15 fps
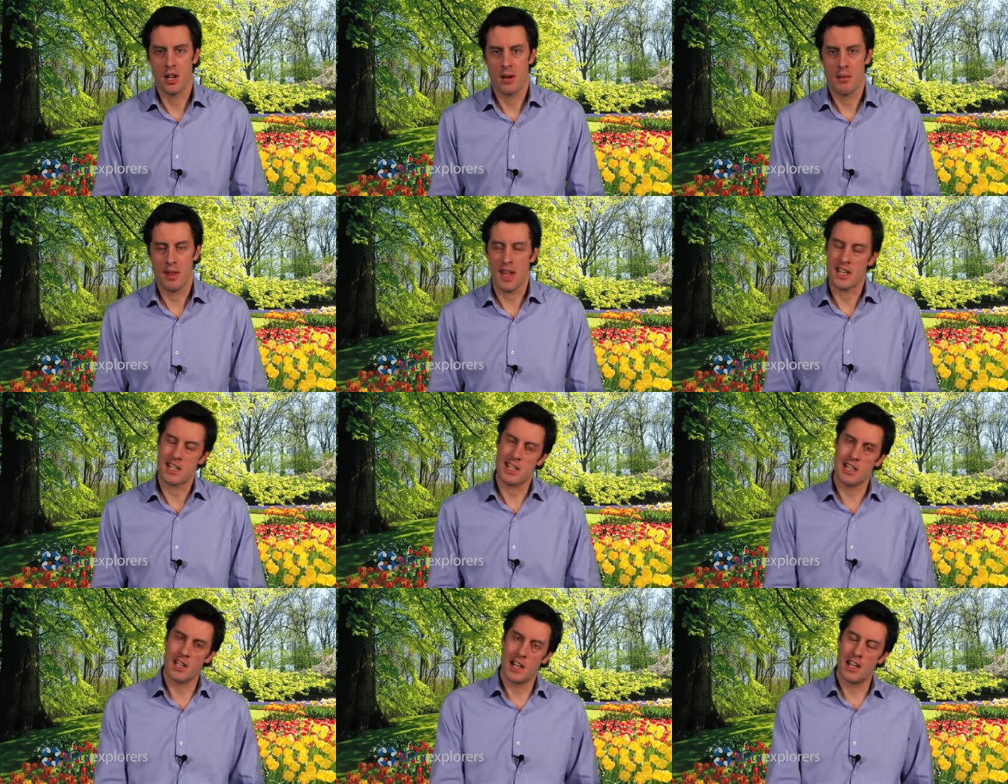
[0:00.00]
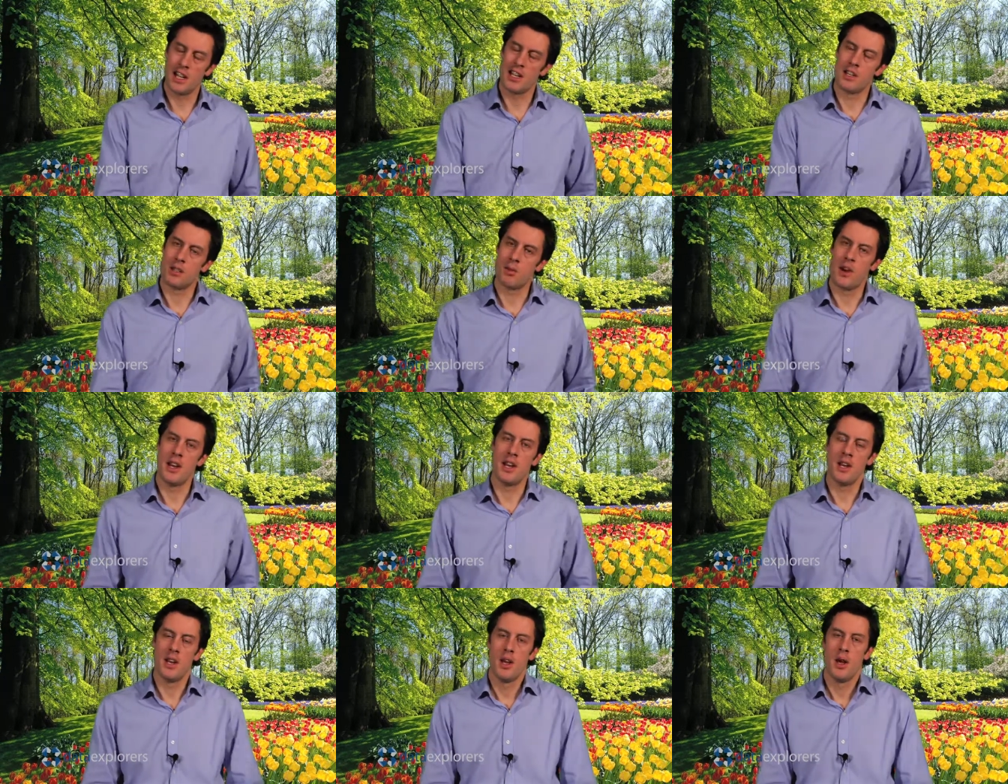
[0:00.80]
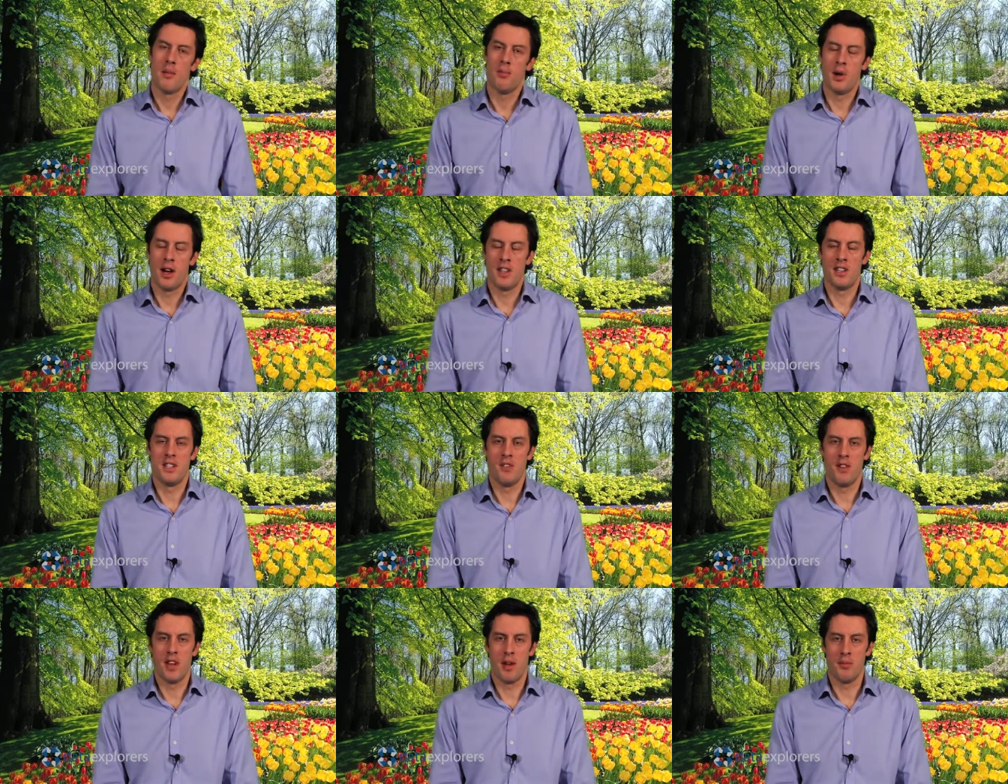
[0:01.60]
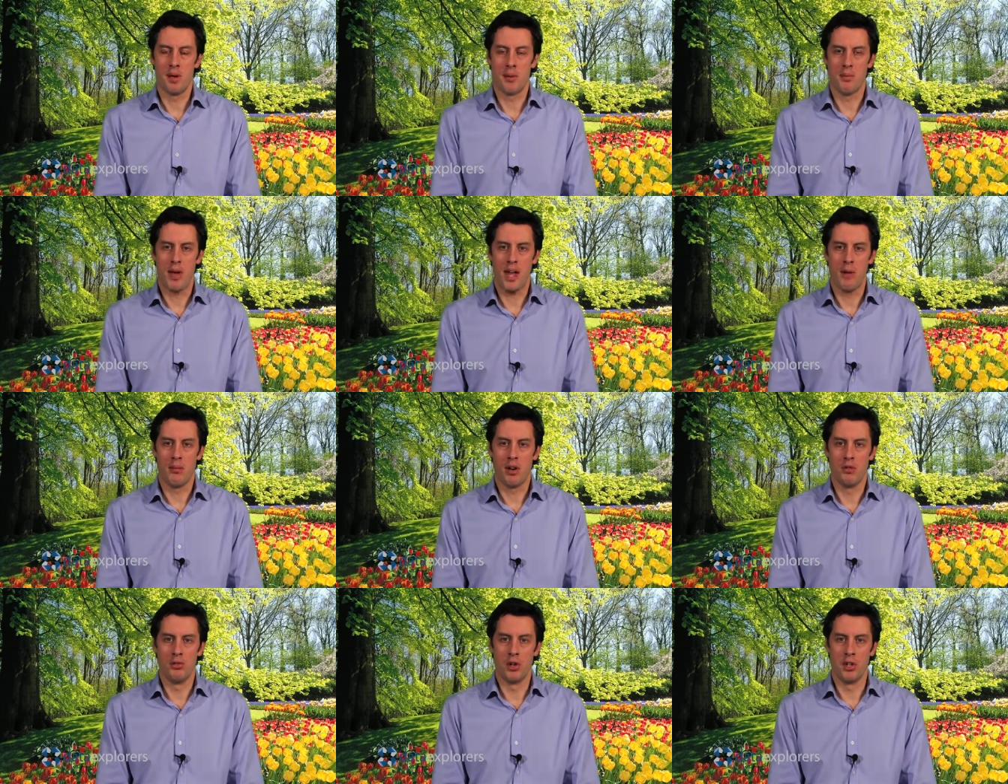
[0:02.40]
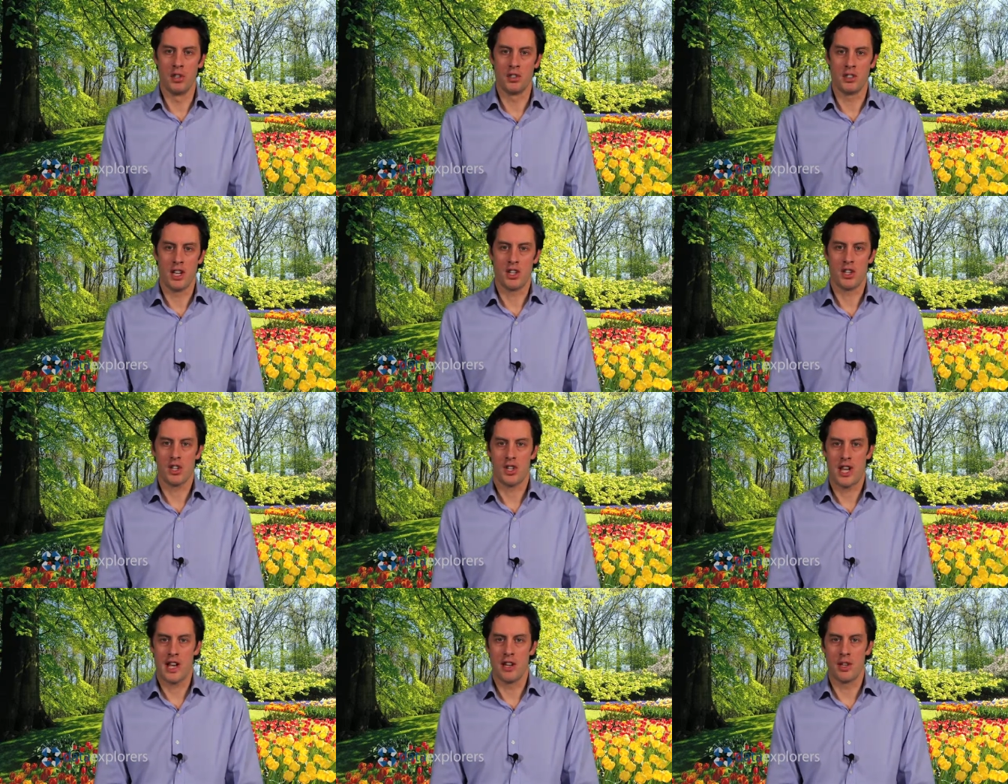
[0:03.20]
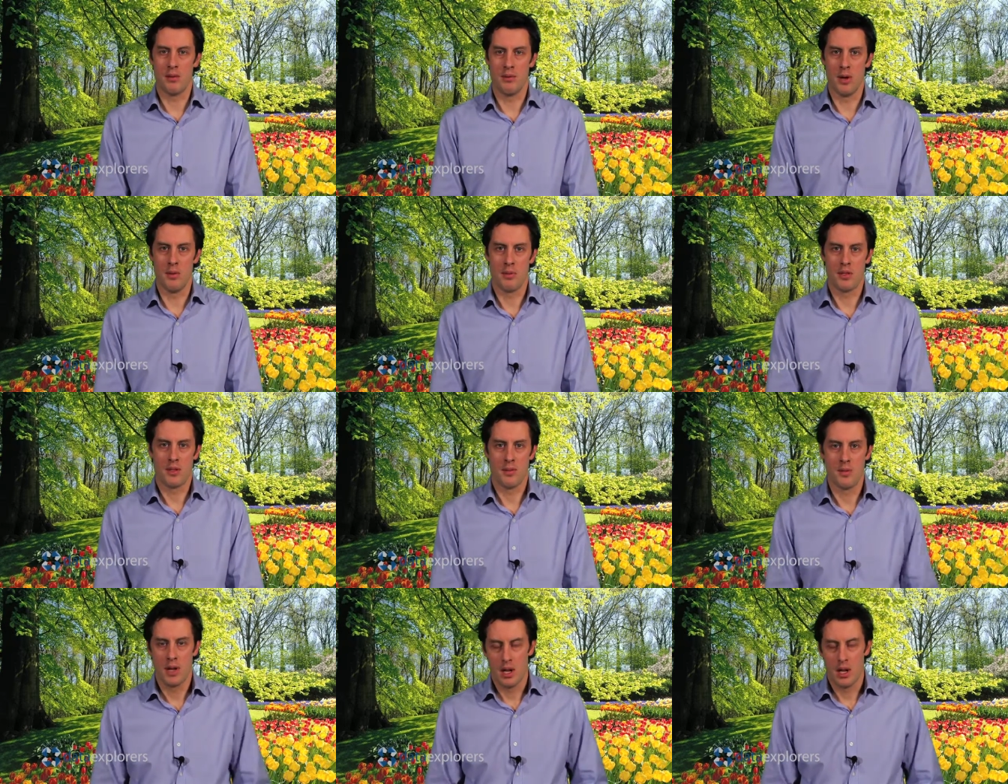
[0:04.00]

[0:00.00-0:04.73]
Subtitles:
but that's slightly swayed by the dividend being paid by Royal Dutch Shell at the moment.